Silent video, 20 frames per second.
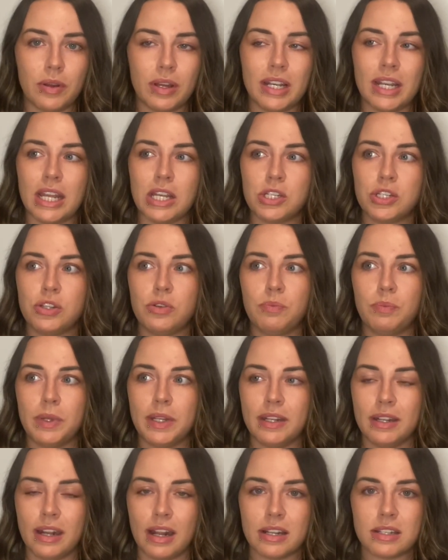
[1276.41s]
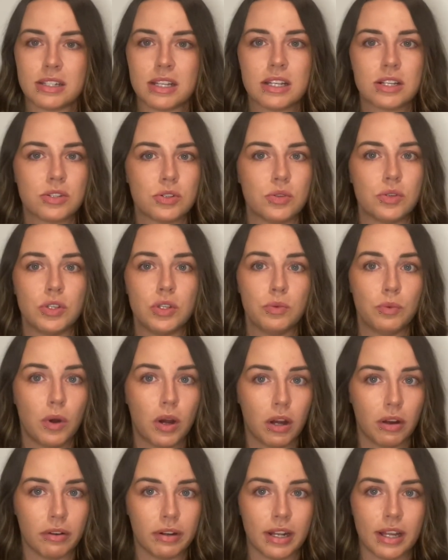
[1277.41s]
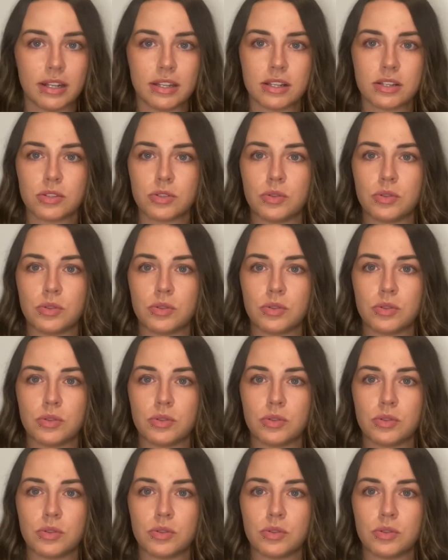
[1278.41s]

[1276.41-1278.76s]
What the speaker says: unless you've been an addict, or you are an addict,